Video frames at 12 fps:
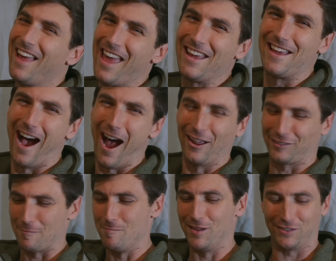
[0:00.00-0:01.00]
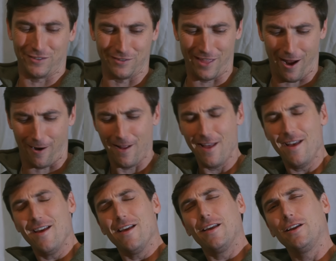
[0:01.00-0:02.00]
Hey guys, I missed you there.
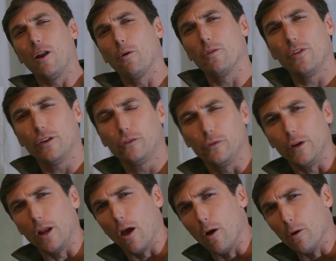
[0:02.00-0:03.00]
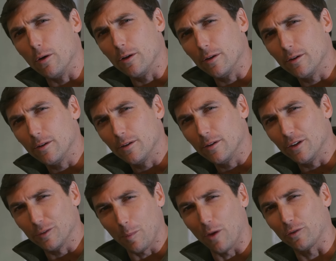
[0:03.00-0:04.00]
You know, this video
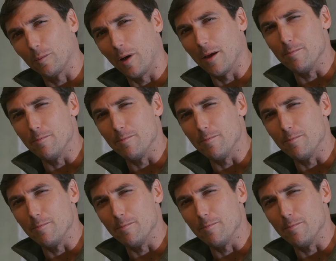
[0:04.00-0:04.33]
sponsored by